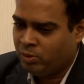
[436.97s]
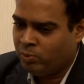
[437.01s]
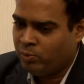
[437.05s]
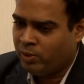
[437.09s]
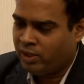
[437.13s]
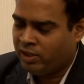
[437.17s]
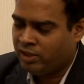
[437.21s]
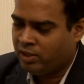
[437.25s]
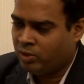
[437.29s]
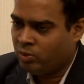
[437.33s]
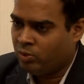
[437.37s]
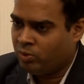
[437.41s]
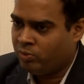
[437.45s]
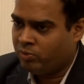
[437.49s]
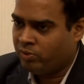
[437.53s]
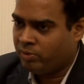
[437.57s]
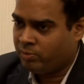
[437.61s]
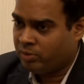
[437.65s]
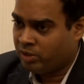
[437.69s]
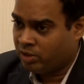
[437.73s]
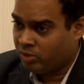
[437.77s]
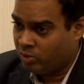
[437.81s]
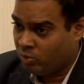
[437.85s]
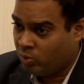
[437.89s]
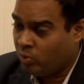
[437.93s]
when they go from
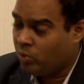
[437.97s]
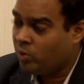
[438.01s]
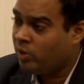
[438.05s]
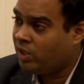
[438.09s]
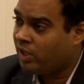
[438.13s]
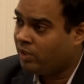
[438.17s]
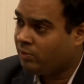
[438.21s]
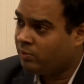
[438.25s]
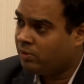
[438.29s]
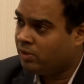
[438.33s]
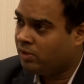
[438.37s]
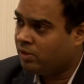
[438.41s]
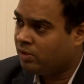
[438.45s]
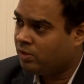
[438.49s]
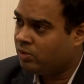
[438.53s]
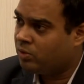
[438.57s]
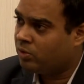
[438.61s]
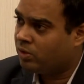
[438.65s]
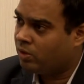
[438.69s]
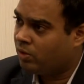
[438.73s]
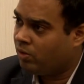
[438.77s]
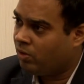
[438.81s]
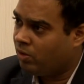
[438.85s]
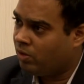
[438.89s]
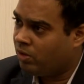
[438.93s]
the school level to
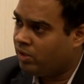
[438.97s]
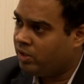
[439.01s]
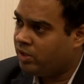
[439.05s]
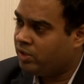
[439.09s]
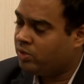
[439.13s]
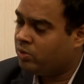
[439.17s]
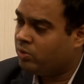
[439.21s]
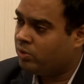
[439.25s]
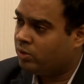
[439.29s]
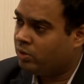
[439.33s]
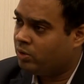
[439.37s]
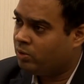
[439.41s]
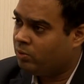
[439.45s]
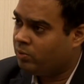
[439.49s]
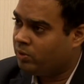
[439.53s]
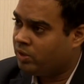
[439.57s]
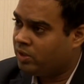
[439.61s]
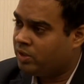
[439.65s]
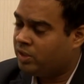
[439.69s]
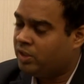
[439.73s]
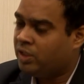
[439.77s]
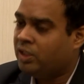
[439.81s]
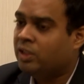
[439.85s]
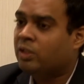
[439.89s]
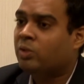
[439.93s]
the college, to the
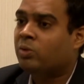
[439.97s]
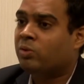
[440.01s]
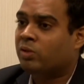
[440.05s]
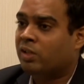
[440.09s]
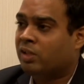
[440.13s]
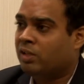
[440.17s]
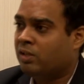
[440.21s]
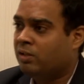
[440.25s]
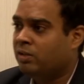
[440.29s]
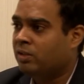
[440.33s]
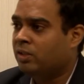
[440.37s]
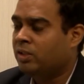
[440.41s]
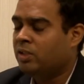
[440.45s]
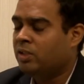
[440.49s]
university, into the